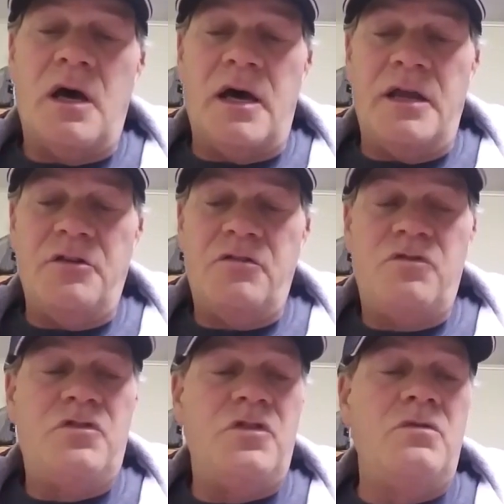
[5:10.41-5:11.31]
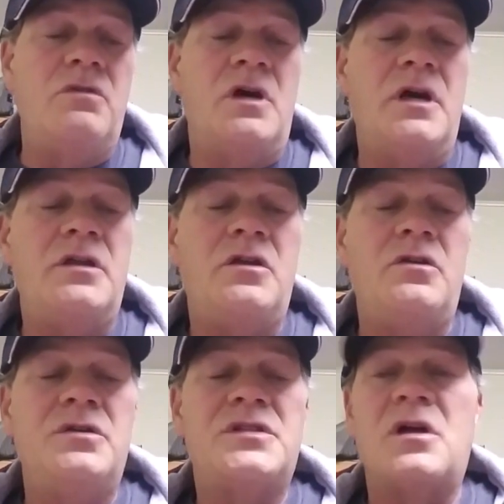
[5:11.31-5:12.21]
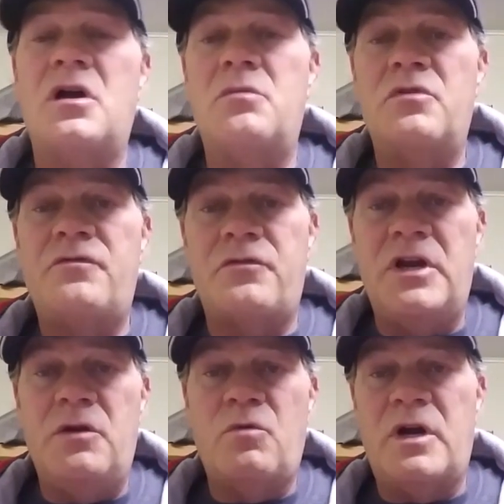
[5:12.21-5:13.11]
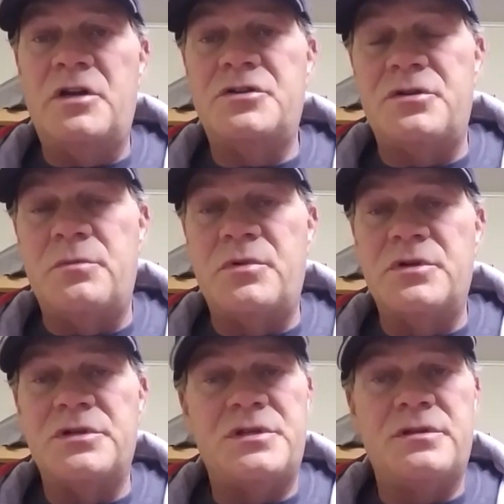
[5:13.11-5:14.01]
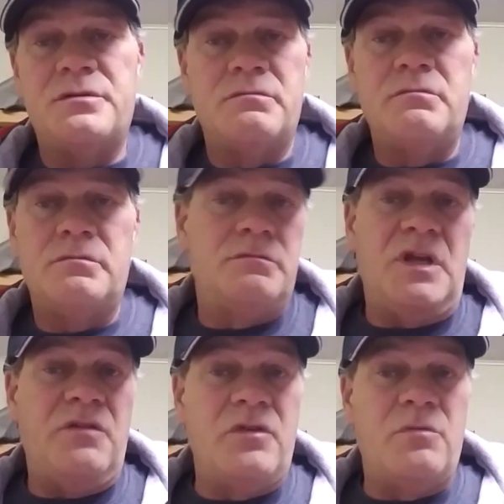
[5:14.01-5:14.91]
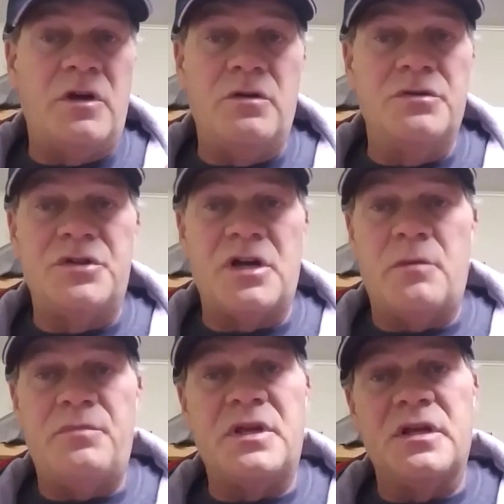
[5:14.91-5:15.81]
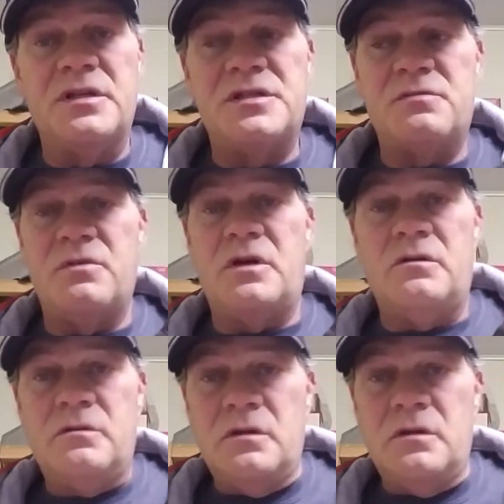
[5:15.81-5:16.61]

I do not use the Harbor Freight wire strippers even in my own shop because, well,